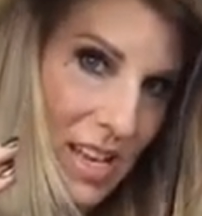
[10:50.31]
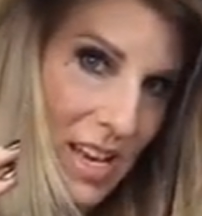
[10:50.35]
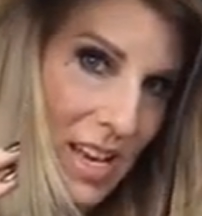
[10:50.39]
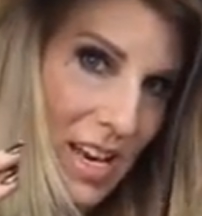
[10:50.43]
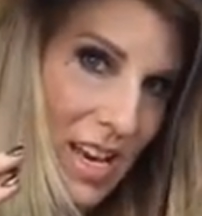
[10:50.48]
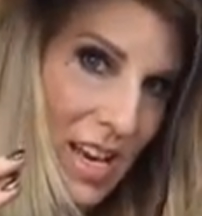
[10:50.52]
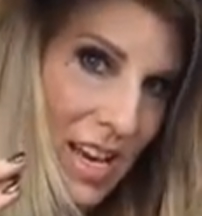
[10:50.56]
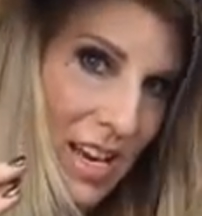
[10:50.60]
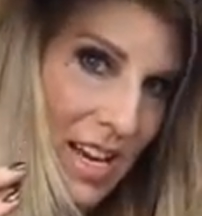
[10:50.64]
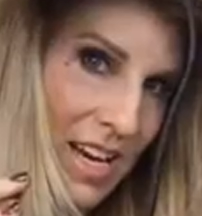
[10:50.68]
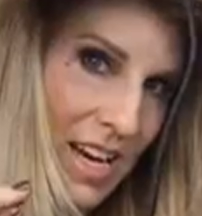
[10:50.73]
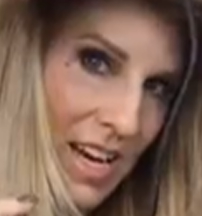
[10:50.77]

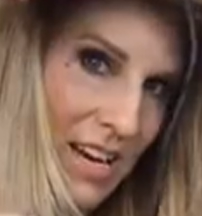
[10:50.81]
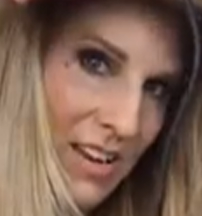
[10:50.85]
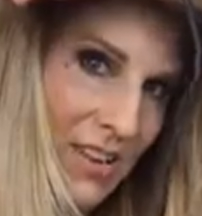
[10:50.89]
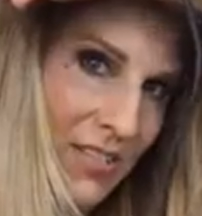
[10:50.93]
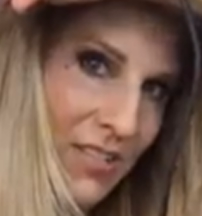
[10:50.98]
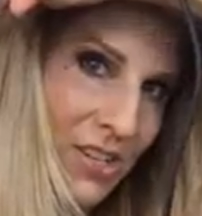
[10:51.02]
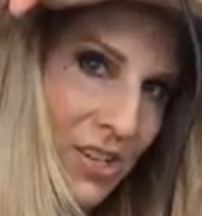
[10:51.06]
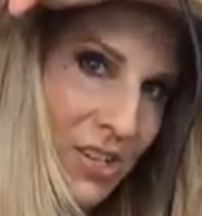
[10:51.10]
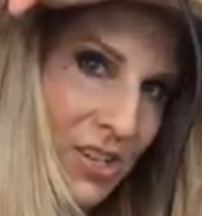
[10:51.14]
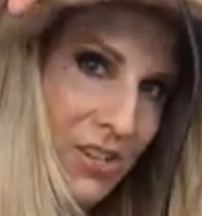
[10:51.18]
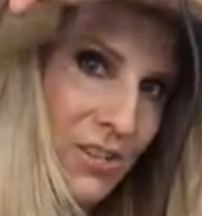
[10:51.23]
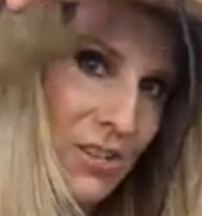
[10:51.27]
And I kind of
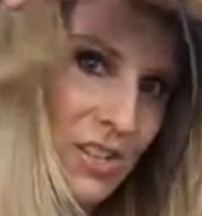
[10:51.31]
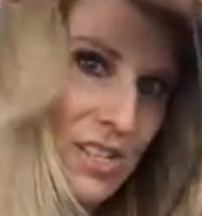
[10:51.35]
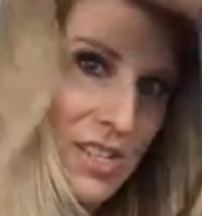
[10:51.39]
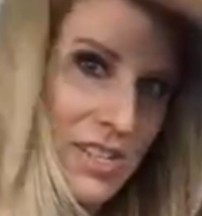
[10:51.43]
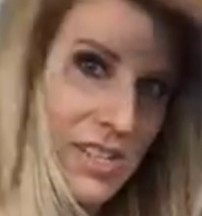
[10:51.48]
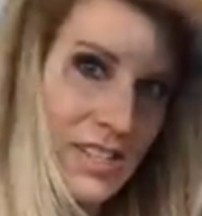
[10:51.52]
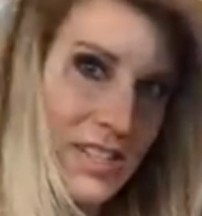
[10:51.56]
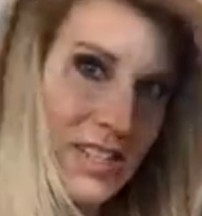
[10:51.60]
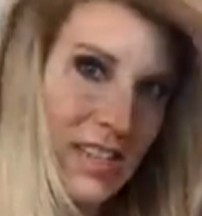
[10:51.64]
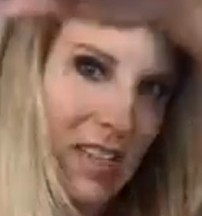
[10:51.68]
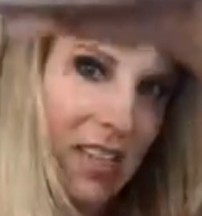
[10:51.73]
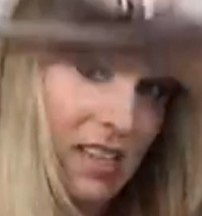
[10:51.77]
showed
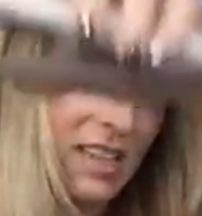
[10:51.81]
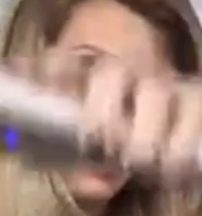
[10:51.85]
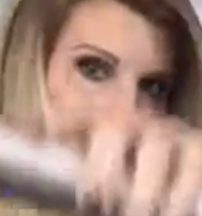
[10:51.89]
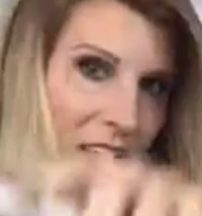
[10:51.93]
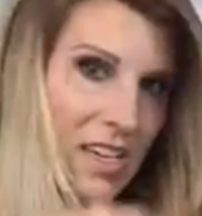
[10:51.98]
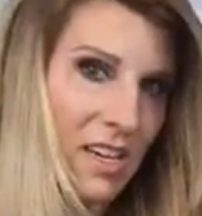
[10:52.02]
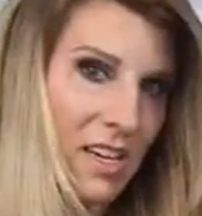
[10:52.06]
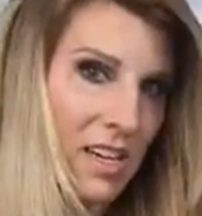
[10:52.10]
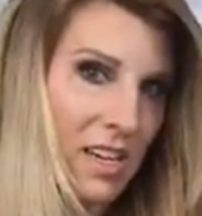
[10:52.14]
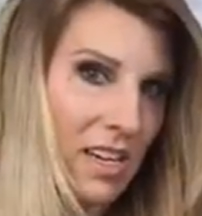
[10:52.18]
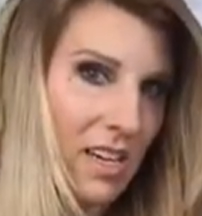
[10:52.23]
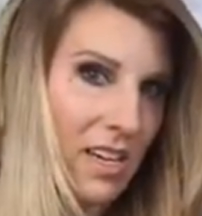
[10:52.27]
this in
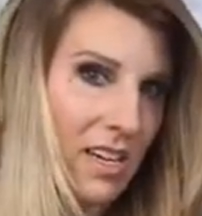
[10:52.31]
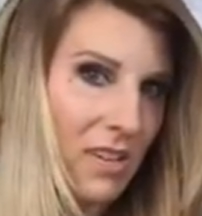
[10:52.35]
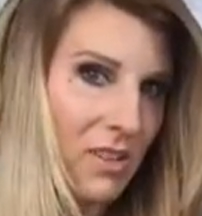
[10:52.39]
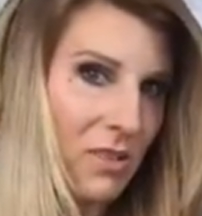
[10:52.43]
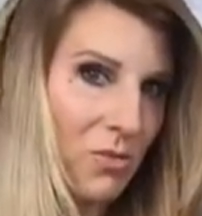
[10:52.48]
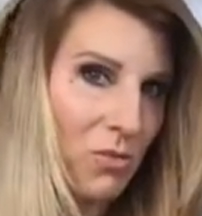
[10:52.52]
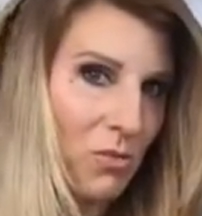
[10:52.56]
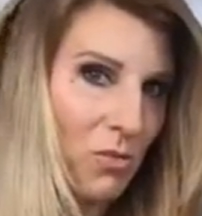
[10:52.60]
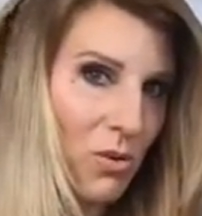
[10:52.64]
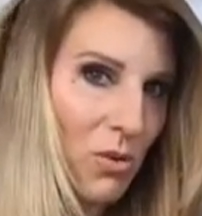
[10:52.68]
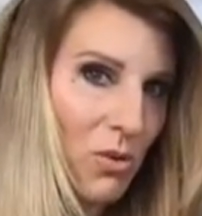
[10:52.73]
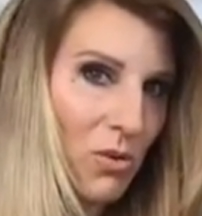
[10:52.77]
the,
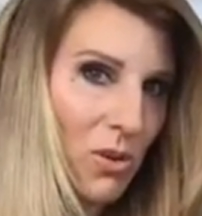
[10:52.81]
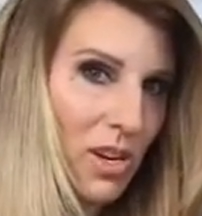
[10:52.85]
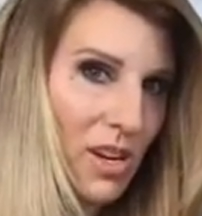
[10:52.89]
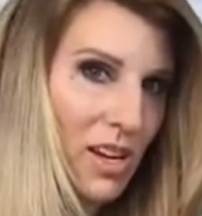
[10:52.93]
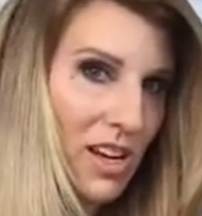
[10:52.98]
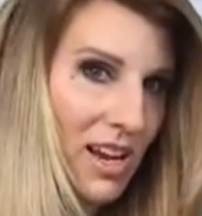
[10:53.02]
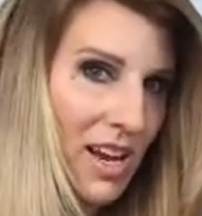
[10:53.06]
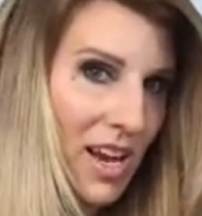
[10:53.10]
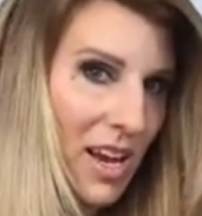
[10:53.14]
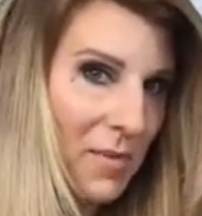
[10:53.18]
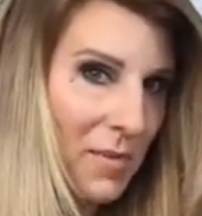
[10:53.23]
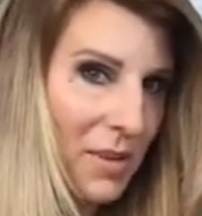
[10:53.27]
woo,
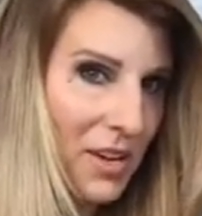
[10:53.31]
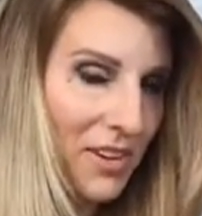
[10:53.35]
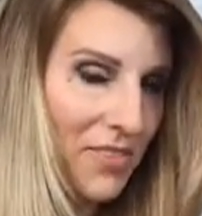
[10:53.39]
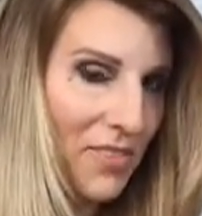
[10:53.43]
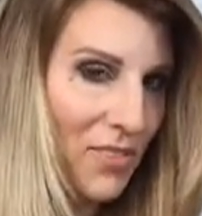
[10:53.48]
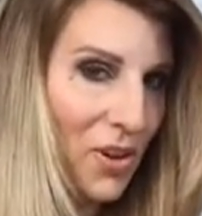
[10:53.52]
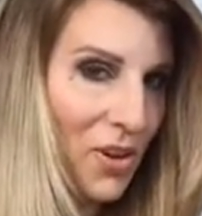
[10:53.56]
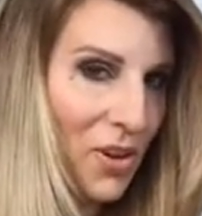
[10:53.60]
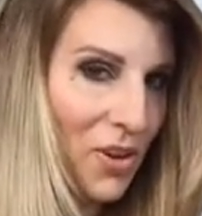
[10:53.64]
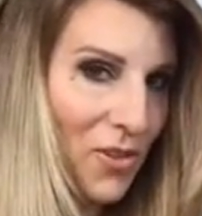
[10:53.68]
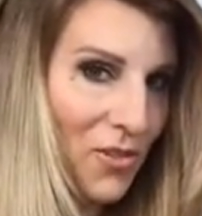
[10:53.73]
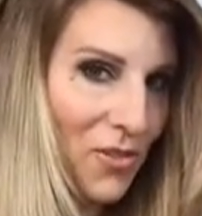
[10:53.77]
I might have
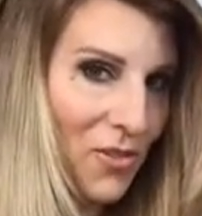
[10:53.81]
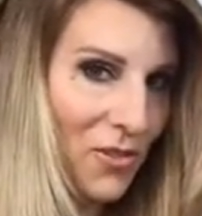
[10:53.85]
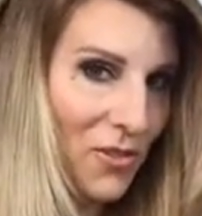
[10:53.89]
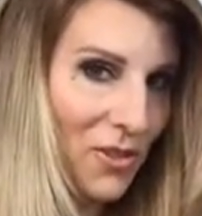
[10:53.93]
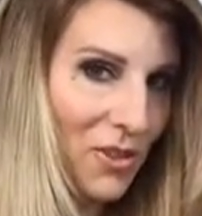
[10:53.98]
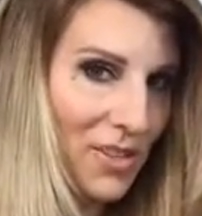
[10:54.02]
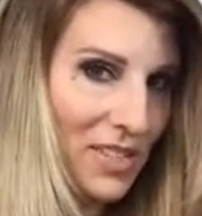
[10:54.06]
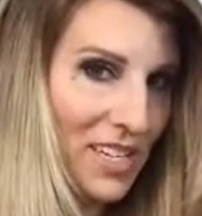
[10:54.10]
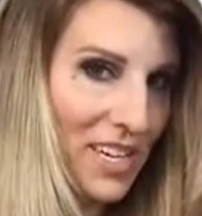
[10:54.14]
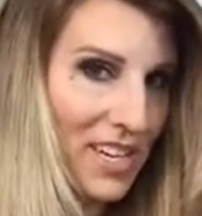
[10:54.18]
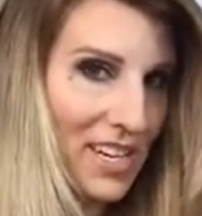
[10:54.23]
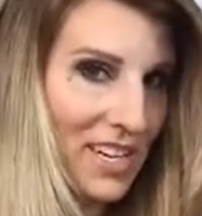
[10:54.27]

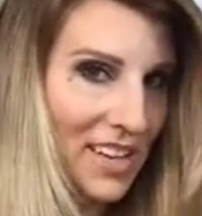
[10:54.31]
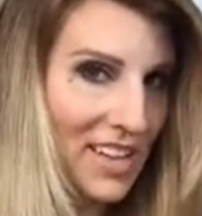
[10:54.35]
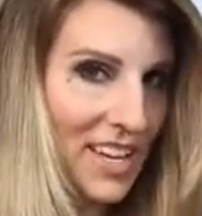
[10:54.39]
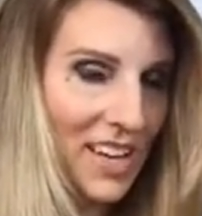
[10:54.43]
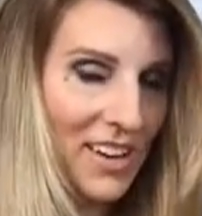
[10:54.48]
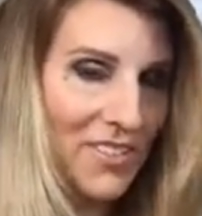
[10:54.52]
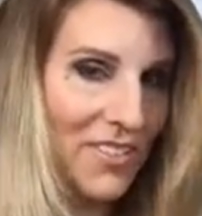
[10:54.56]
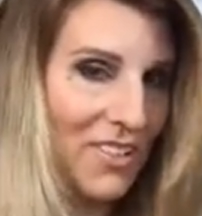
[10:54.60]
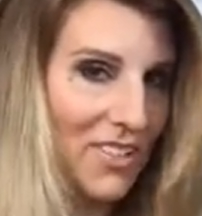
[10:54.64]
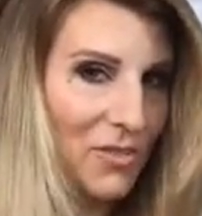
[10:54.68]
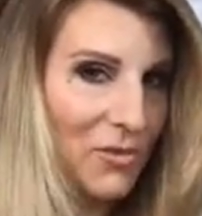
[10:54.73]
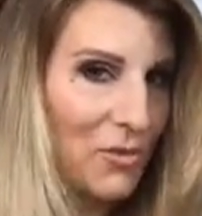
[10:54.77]
over-rotated
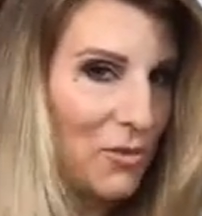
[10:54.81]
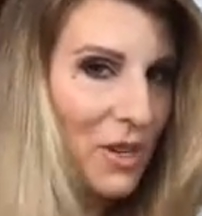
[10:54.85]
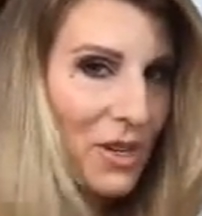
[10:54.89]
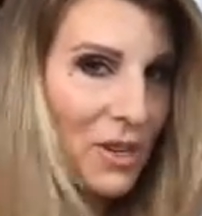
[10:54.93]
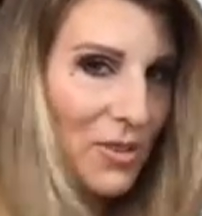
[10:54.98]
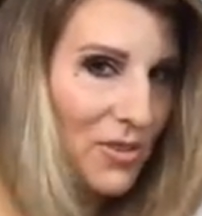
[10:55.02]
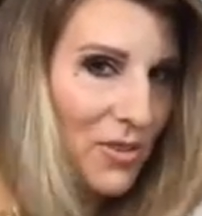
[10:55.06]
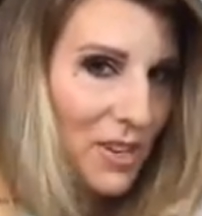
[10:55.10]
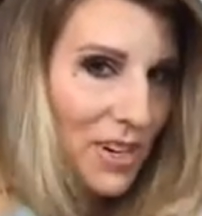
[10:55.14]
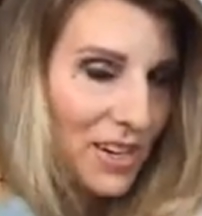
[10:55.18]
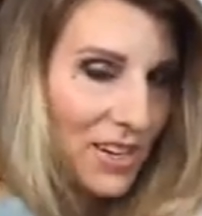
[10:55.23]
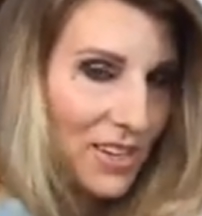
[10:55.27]
that one. We
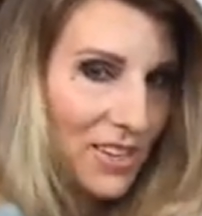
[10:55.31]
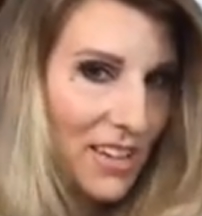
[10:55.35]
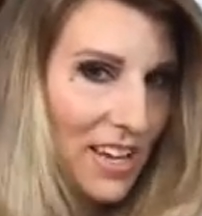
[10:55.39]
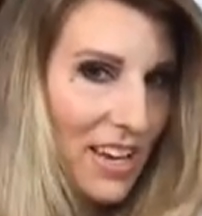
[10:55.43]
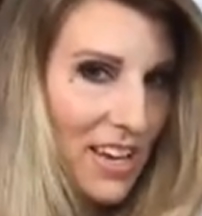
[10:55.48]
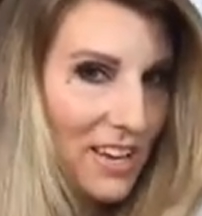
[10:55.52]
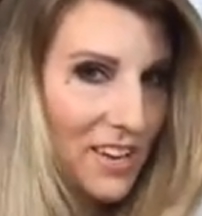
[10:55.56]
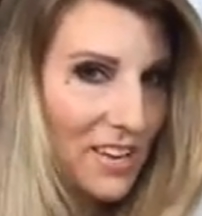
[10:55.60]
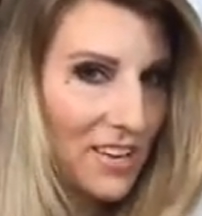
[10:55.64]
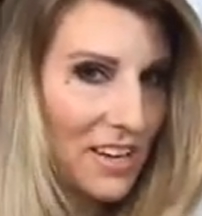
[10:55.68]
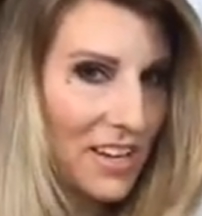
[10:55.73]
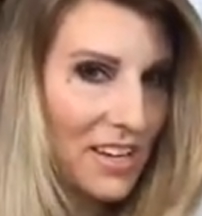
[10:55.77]
don't want to do
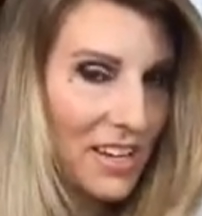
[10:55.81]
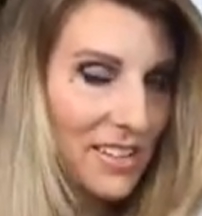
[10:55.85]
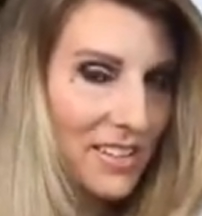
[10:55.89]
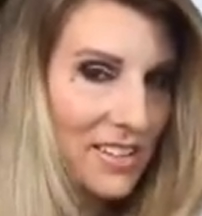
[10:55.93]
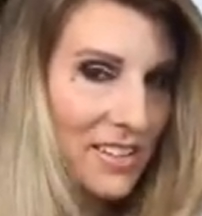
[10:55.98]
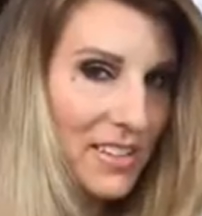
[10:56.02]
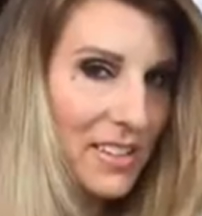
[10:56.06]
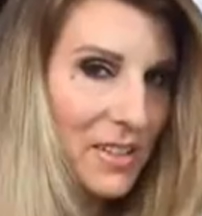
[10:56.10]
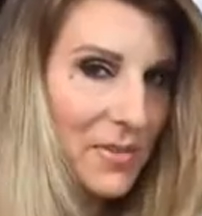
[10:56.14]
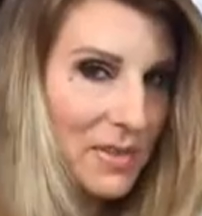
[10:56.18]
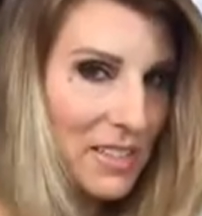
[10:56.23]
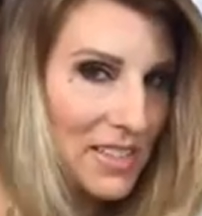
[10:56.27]
that. Okay, so
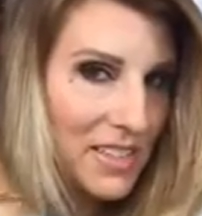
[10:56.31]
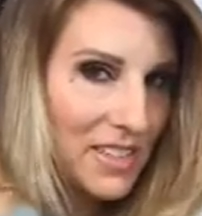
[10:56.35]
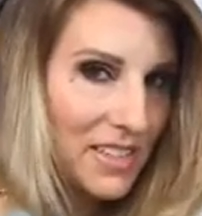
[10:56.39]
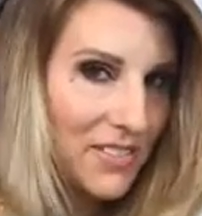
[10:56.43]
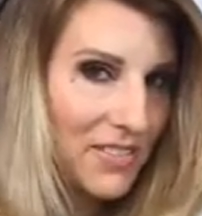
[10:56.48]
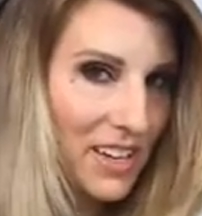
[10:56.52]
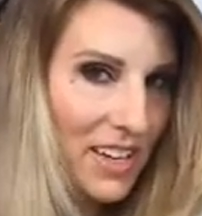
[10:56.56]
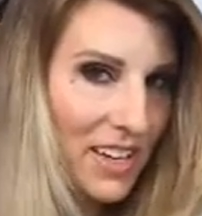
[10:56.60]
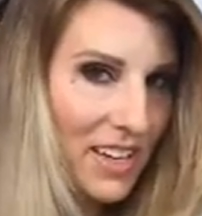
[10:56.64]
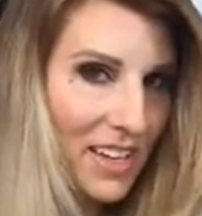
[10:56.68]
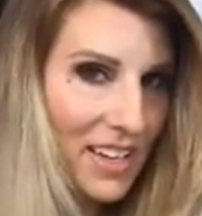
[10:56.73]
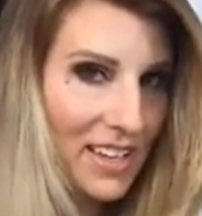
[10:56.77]
let me see if
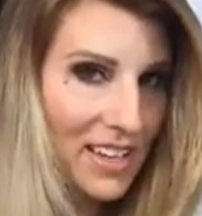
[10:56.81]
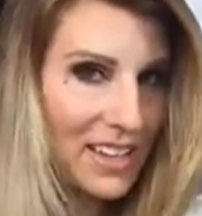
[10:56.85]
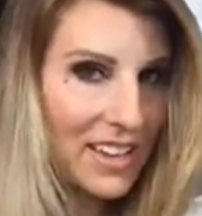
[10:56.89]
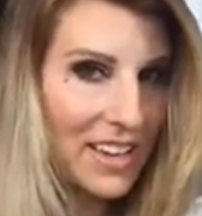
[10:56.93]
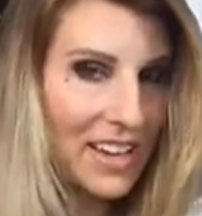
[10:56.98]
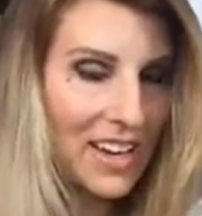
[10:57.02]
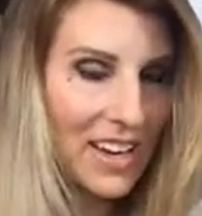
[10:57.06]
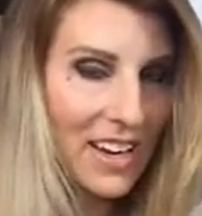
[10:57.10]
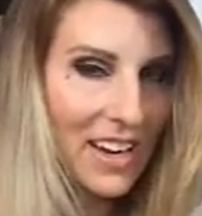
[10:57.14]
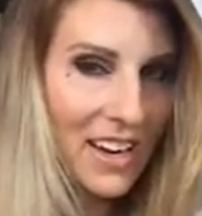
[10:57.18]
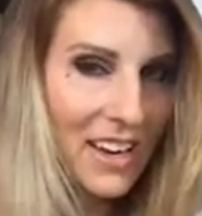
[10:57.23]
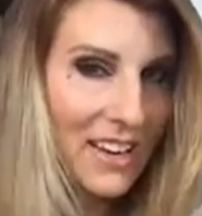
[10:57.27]
I can get
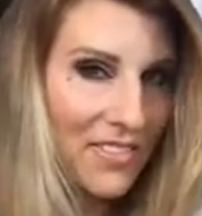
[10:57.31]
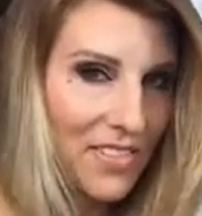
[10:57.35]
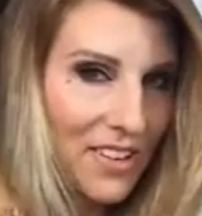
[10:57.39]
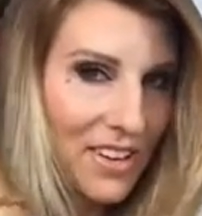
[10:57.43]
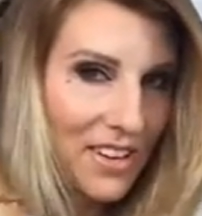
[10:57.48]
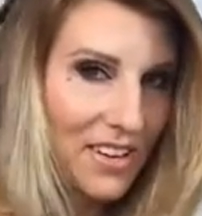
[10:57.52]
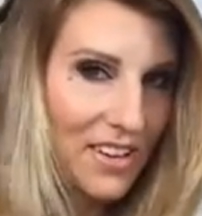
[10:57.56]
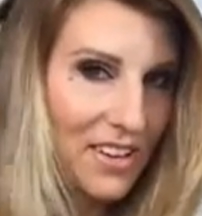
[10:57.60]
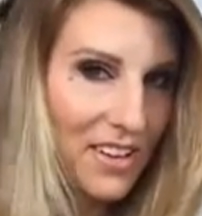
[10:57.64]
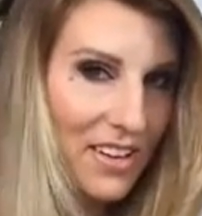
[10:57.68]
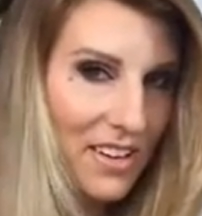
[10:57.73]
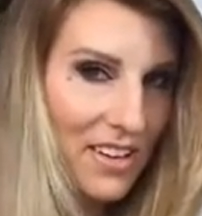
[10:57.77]
that out of
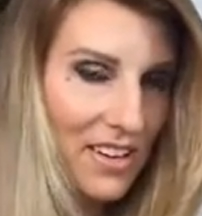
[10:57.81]
here.